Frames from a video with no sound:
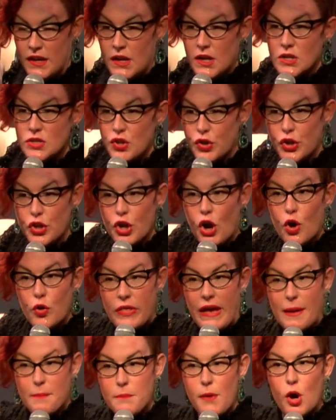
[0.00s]
So you know
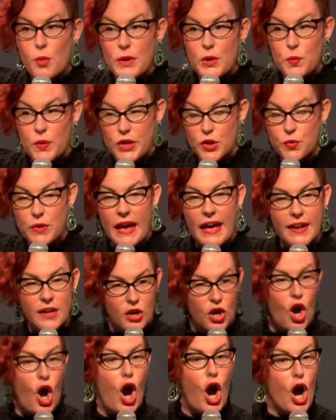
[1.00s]
that moment when you get in a
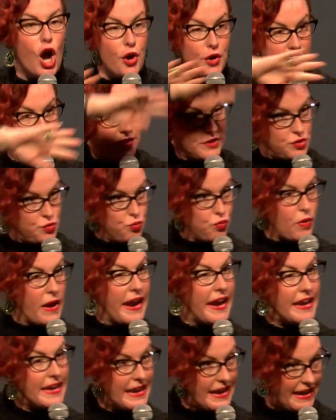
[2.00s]
car and it's
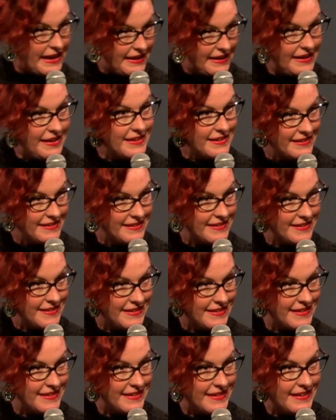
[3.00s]
raining,
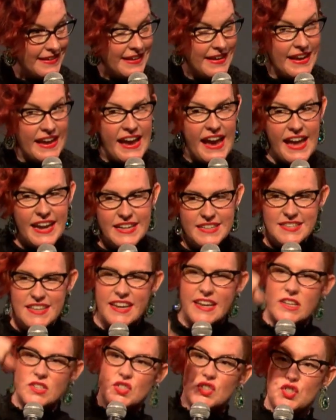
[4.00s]
and it's
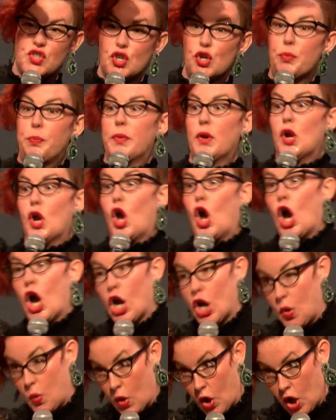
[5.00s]
like super
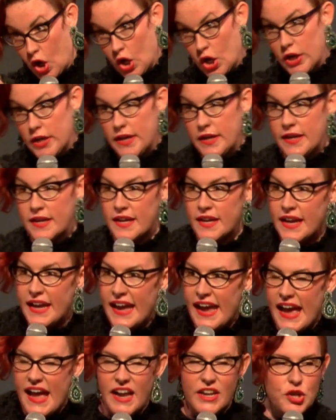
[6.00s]
awkward,
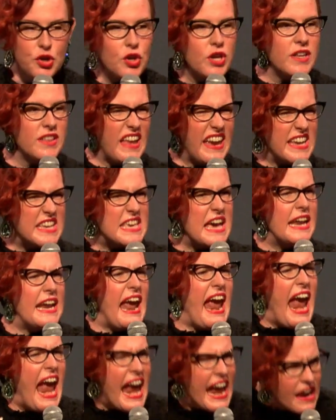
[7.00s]
and you can like get
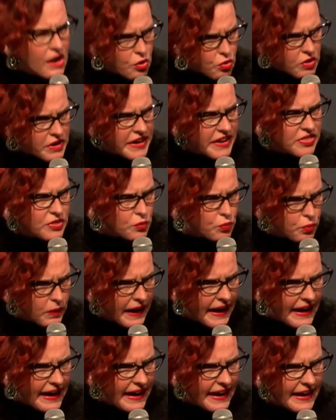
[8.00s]
angry at the
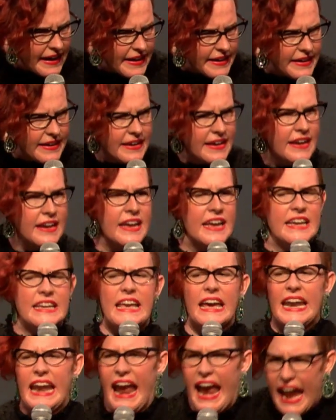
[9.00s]
rain,
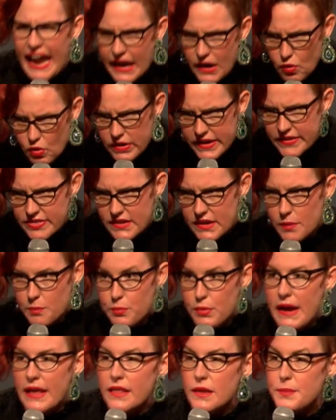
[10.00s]
get angry at the
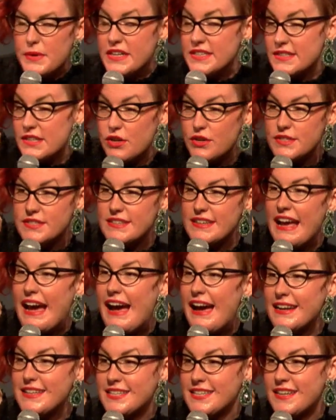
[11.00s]
umbrella, because there is
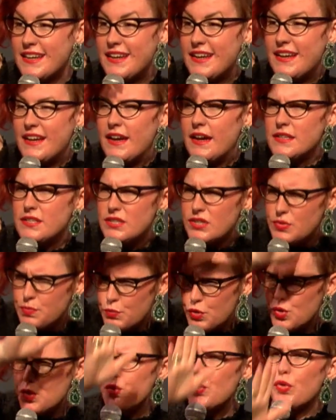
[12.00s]
not a
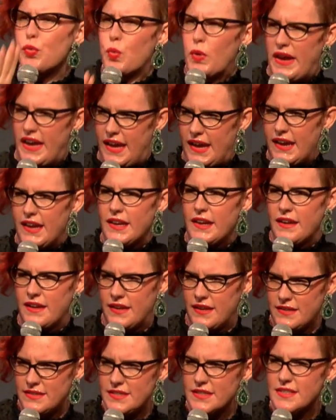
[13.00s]
smooth way
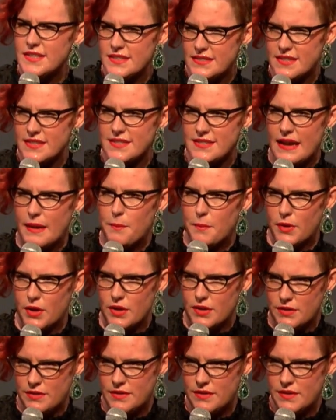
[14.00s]
to disassemble.